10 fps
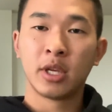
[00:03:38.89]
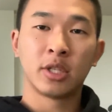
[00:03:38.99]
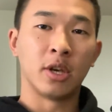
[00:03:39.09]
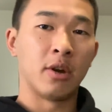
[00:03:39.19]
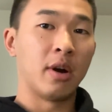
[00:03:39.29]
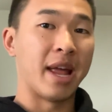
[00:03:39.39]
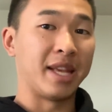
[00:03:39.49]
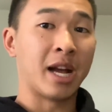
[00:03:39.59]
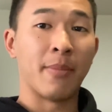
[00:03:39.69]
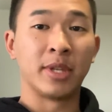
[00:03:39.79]
So any
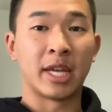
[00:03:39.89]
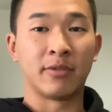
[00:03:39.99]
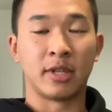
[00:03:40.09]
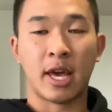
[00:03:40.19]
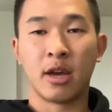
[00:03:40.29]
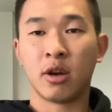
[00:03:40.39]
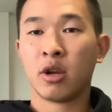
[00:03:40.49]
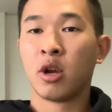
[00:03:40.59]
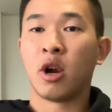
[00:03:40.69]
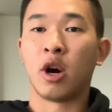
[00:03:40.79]
comments after
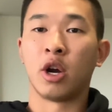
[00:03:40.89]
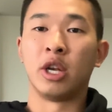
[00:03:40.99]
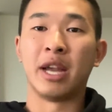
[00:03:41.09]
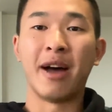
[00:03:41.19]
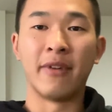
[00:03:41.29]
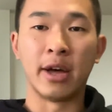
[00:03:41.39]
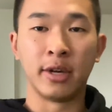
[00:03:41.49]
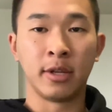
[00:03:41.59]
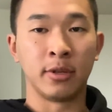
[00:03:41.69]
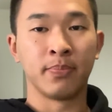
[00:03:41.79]
that are not valid.